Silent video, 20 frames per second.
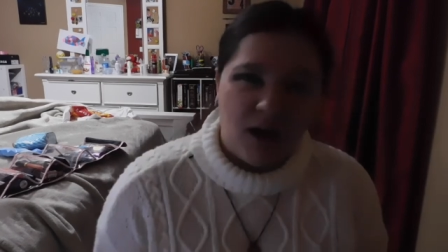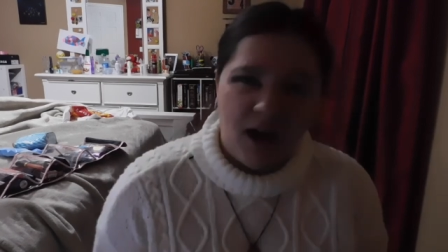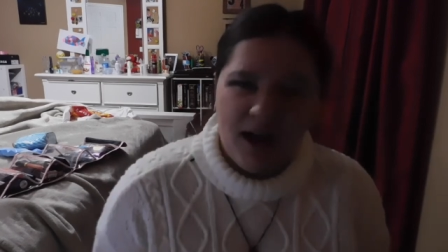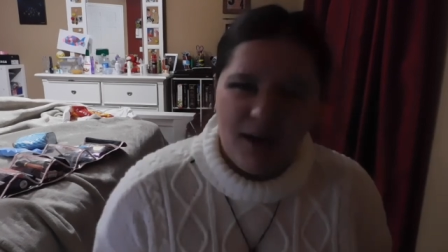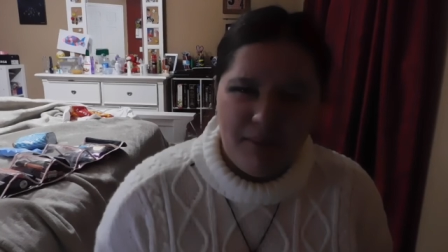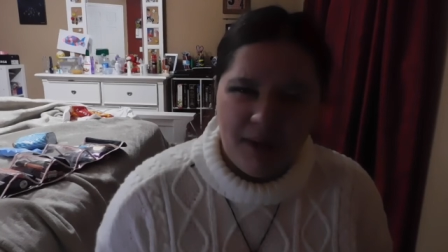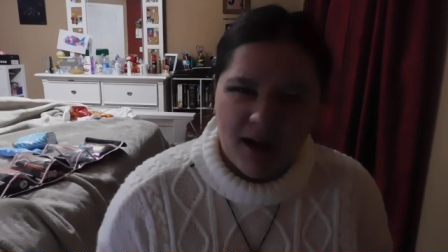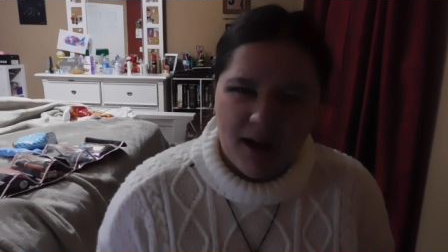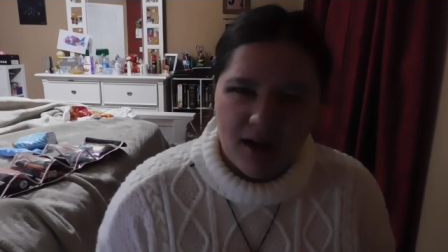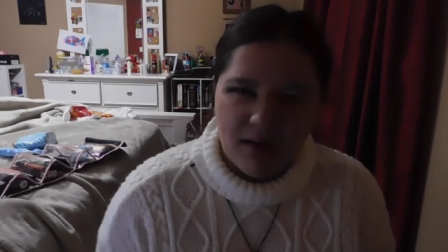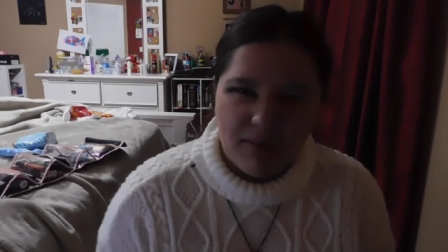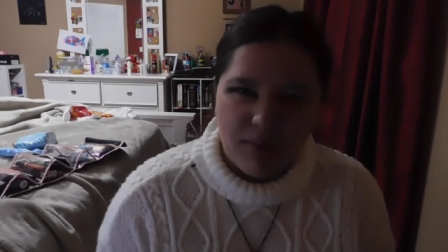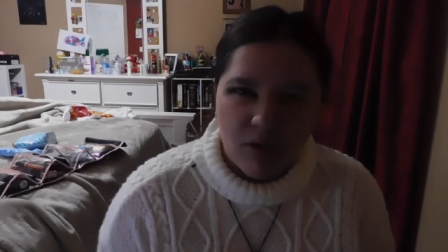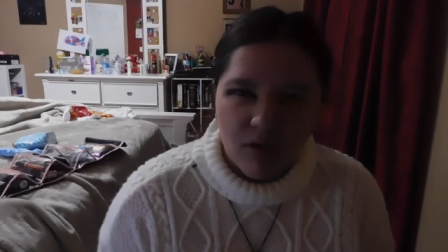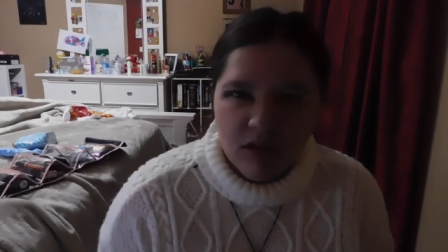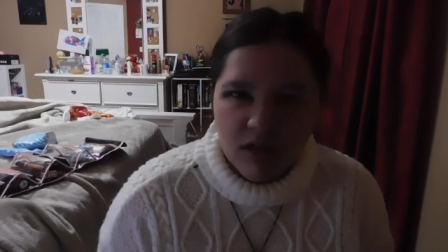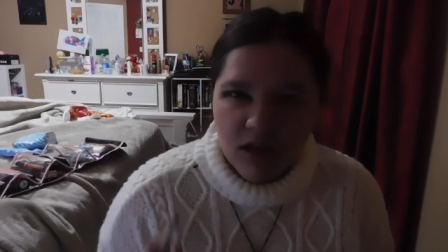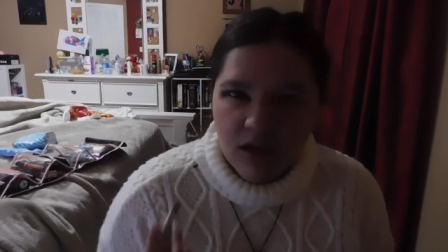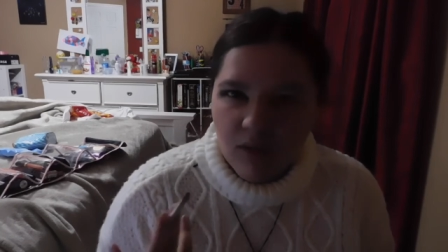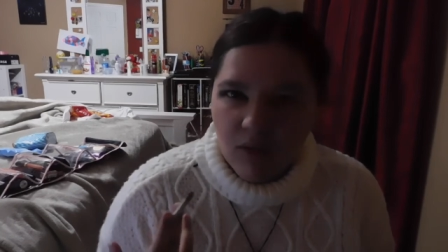am I gonna
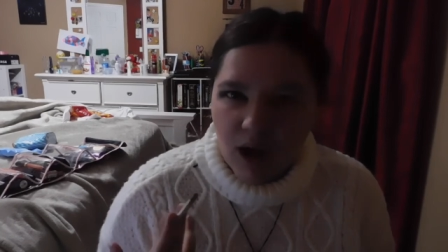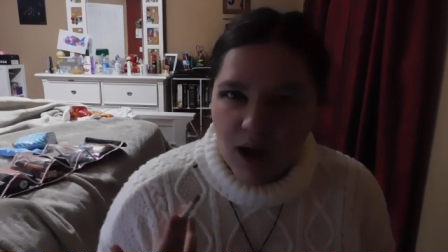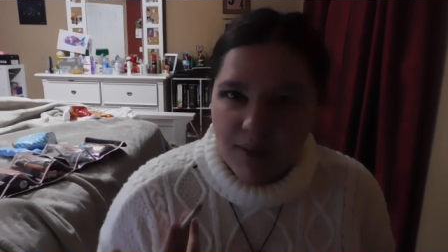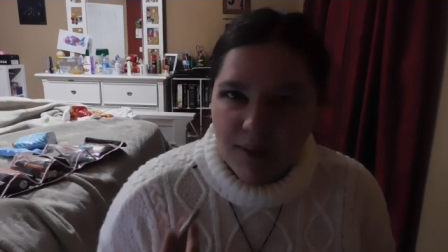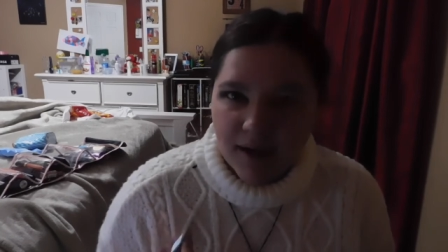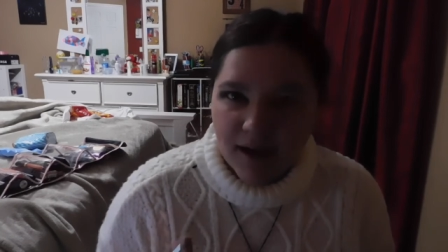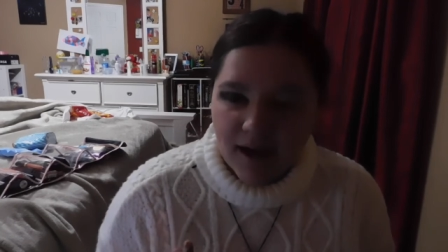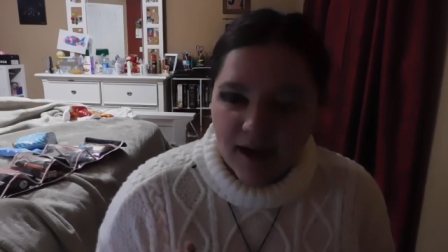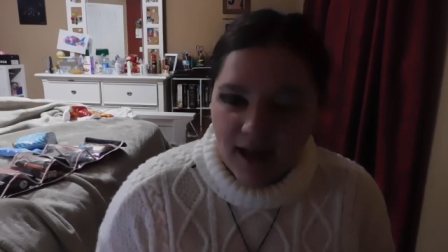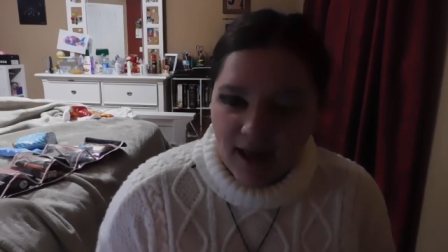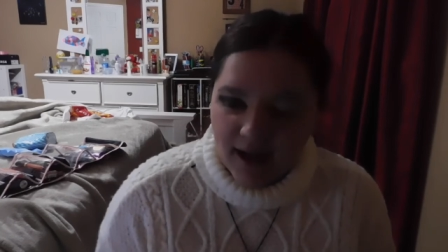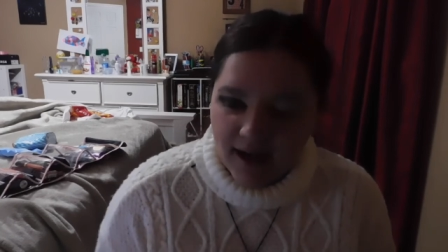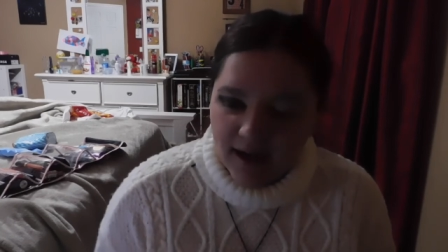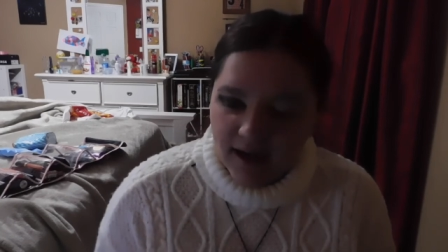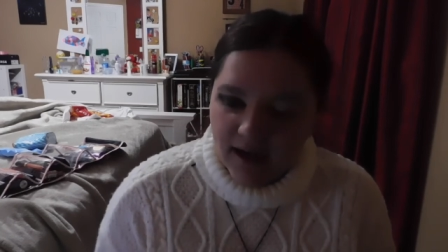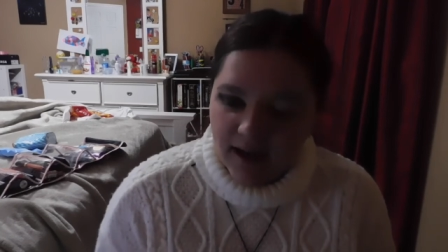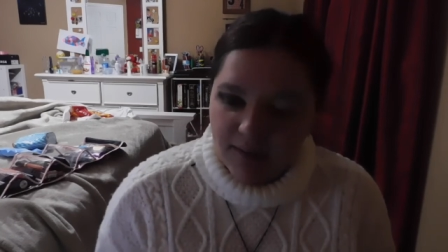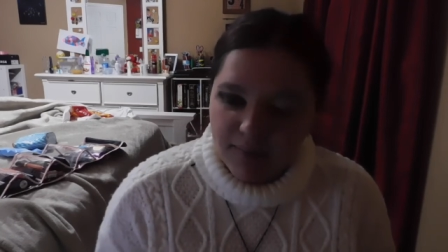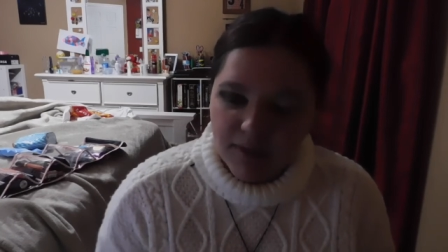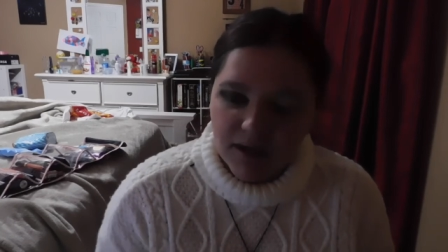post it? Why am I gonna
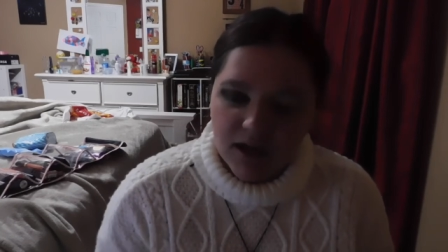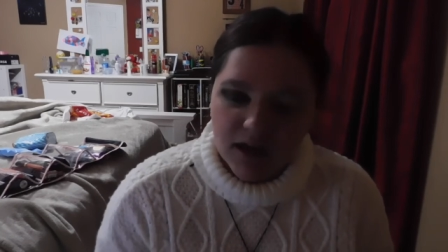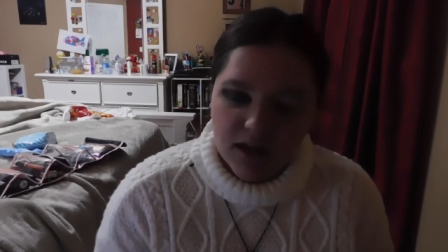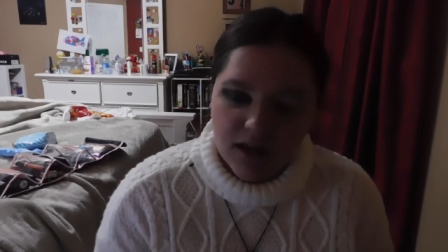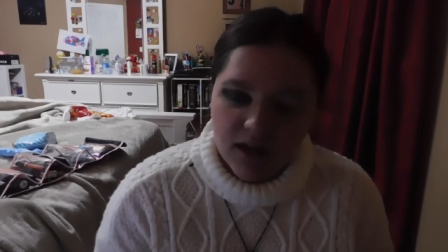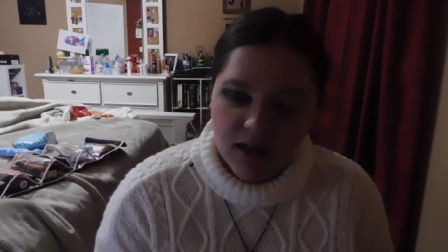edit it? Because